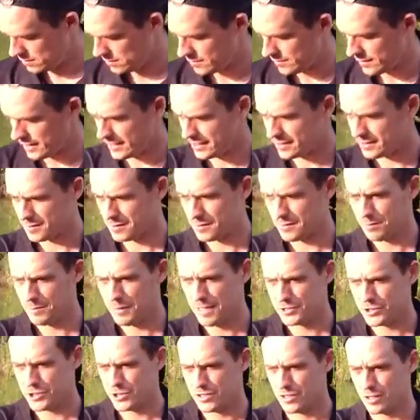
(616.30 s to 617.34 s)
That
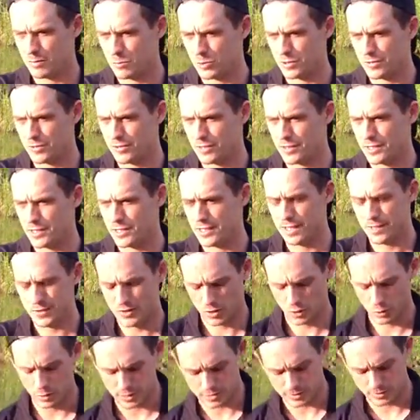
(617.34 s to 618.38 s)
matches up with the
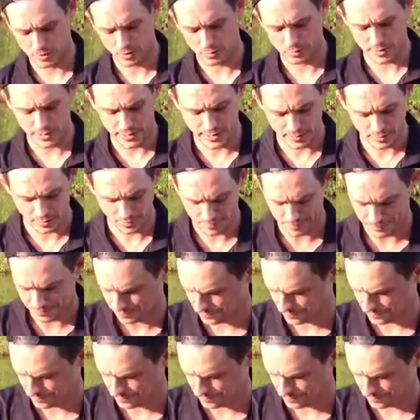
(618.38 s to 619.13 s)
quick stop needle,